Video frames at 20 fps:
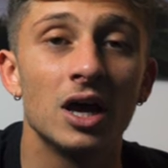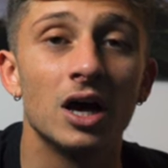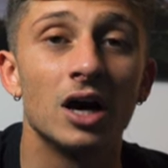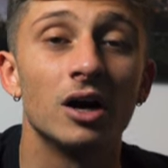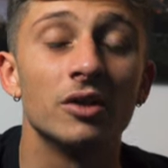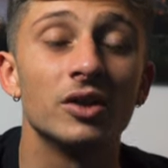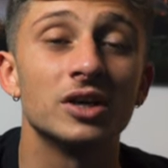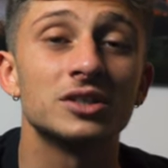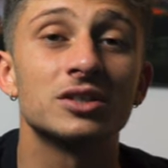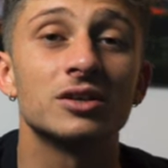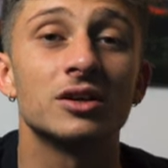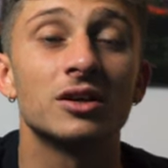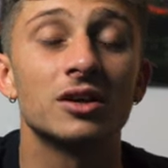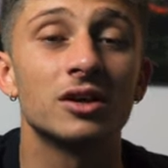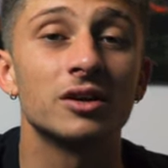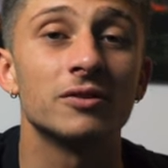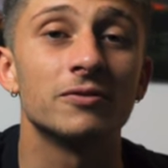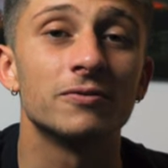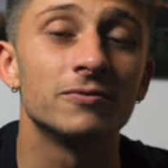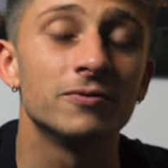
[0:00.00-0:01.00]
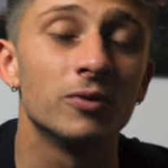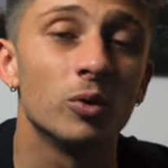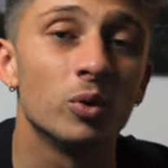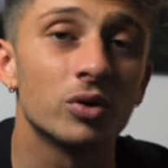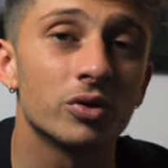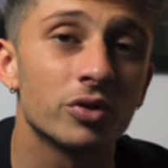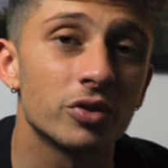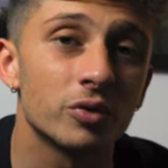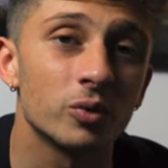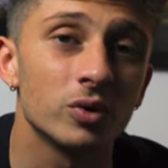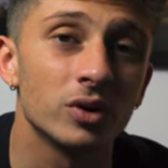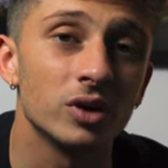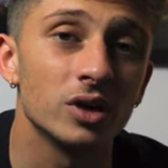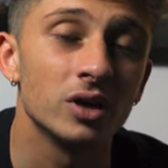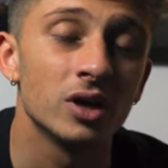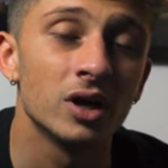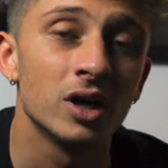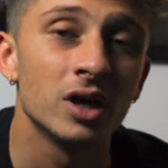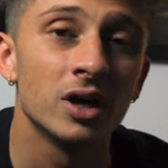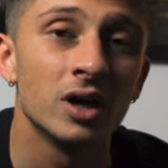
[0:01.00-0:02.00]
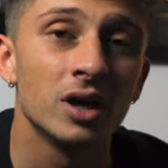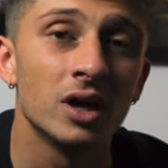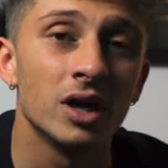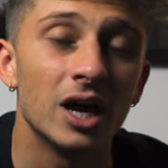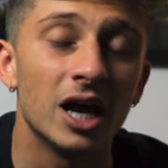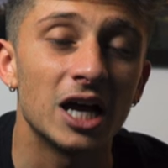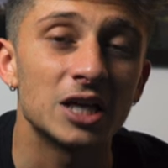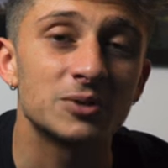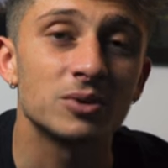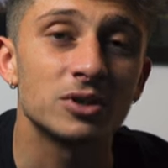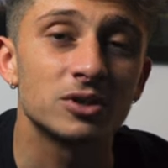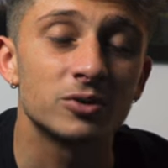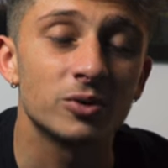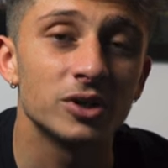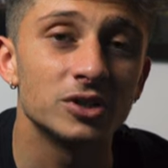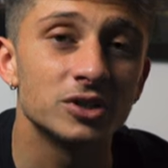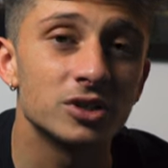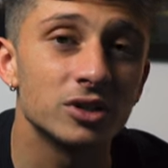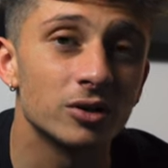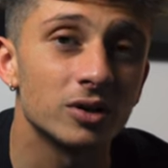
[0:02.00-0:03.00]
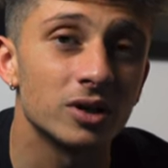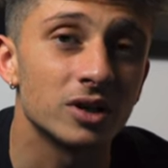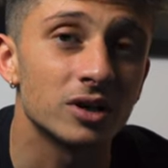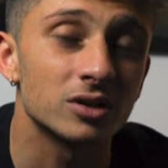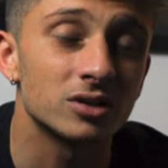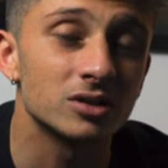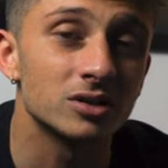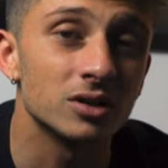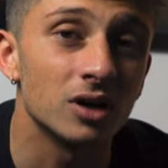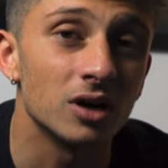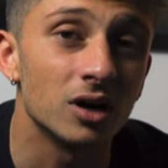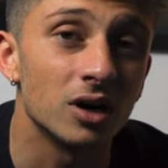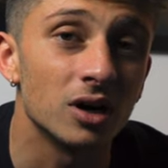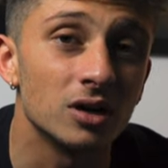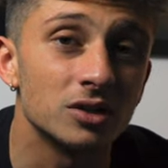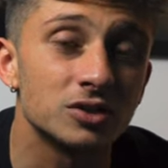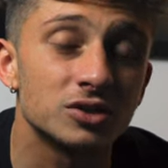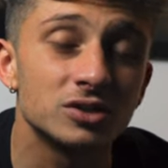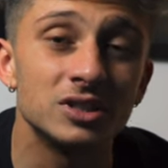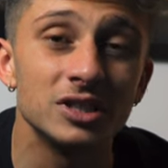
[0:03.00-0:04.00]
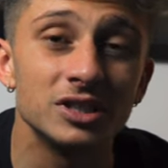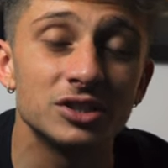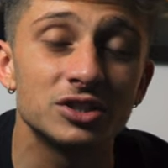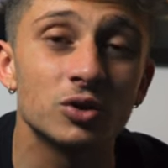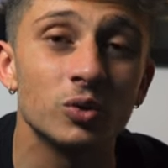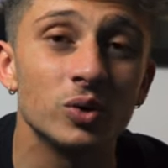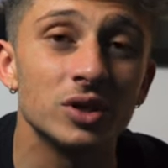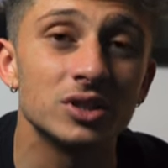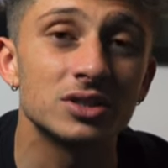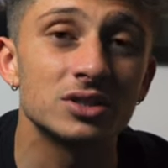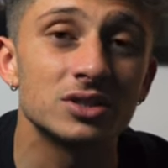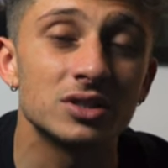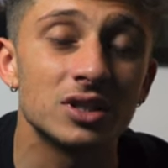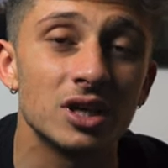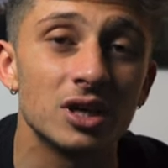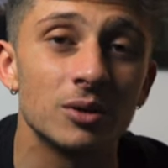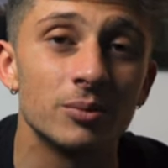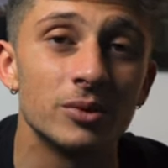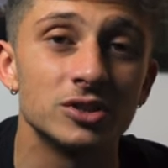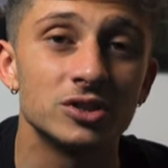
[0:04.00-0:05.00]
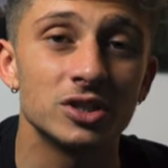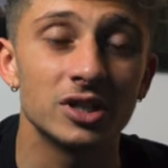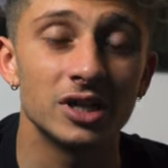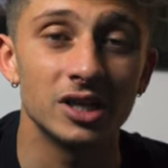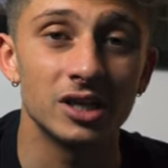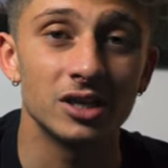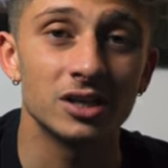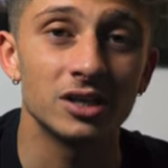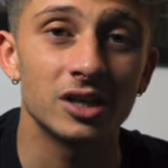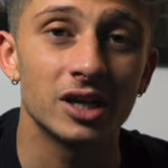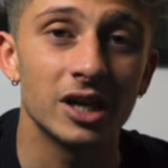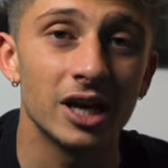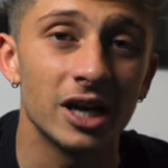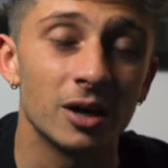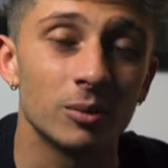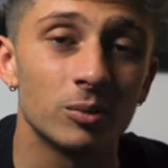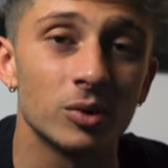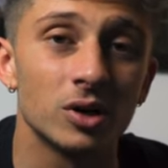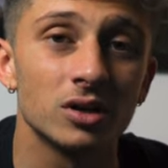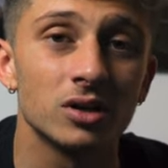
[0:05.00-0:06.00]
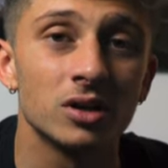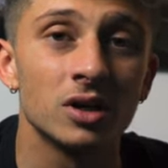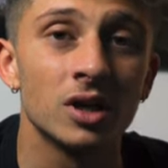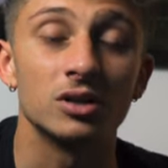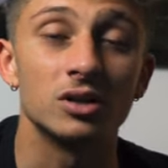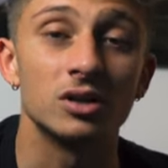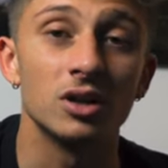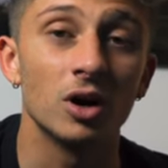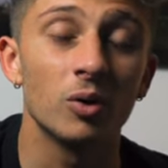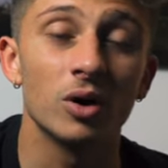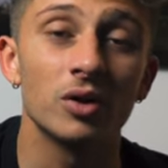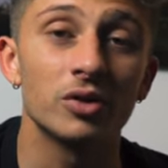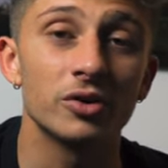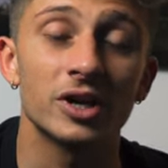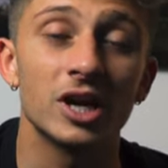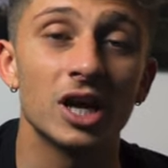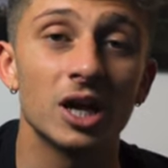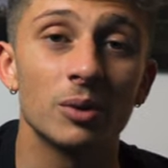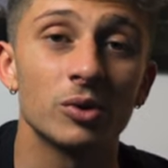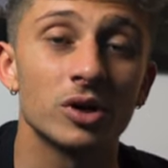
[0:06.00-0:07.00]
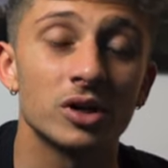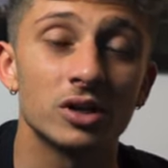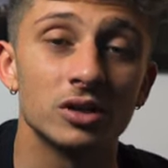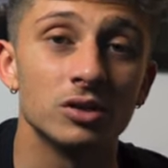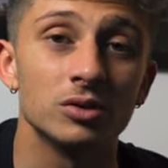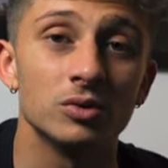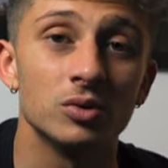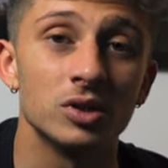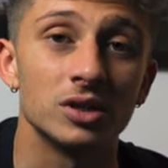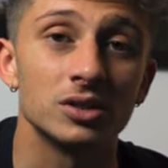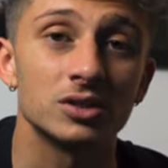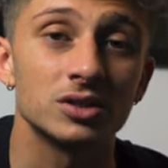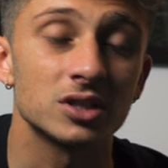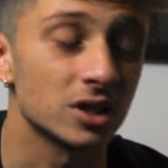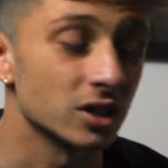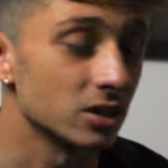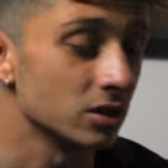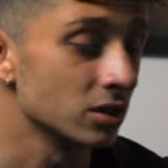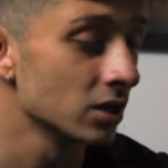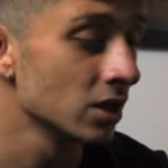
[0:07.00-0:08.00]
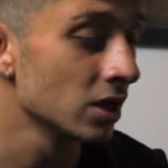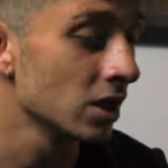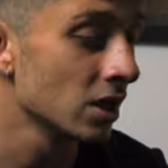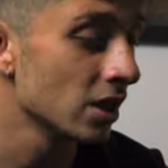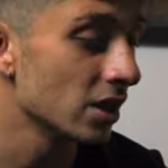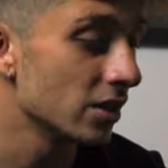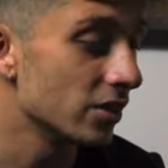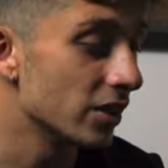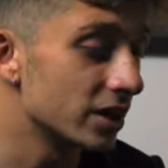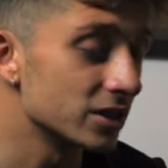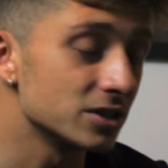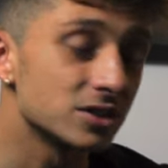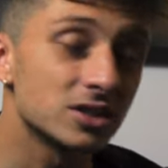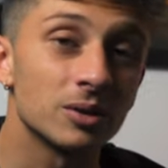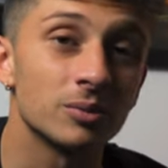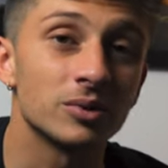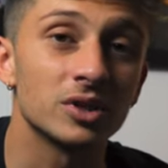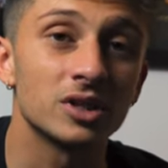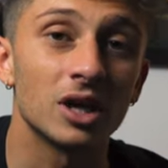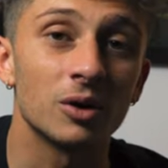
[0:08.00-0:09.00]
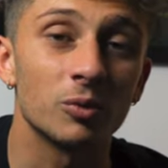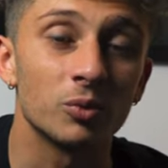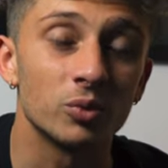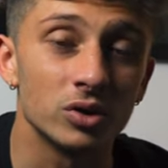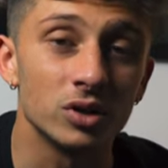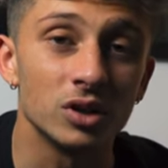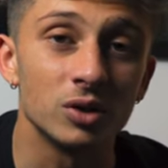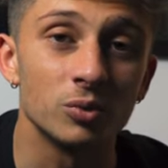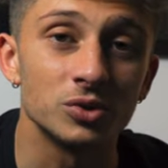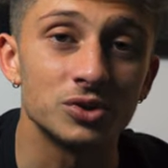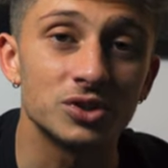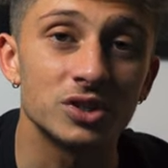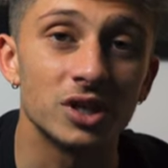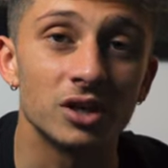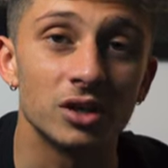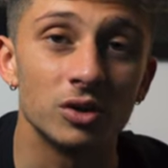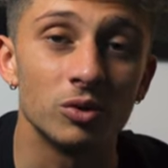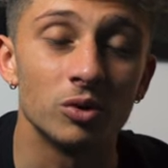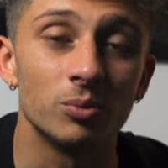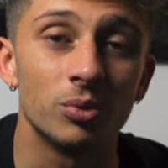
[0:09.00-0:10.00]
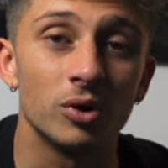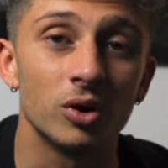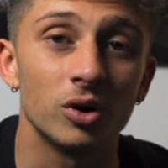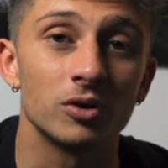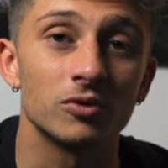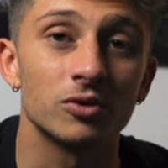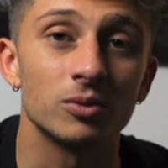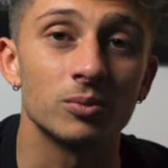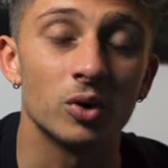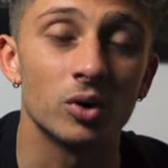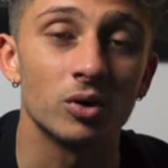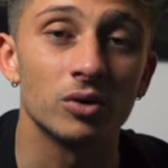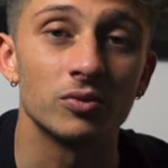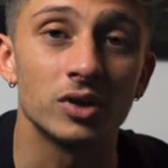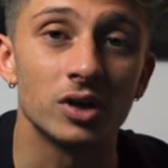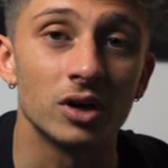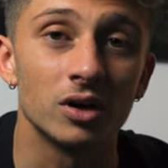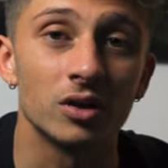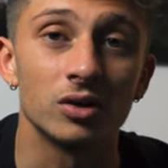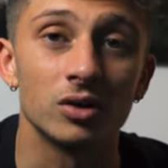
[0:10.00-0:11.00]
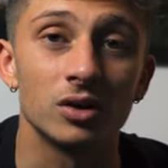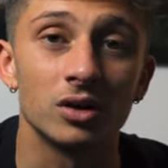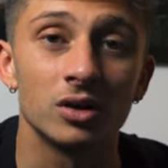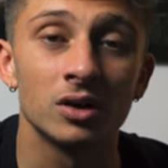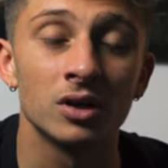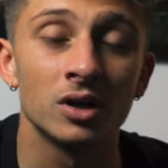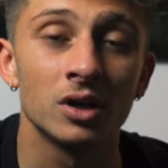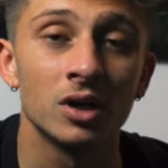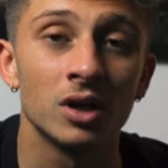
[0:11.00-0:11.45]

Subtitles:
That's at a 4:3 aspect ratio, and it de-squeezes the image in camera. No other camera can do this, and that is something that really will set you apart from all the other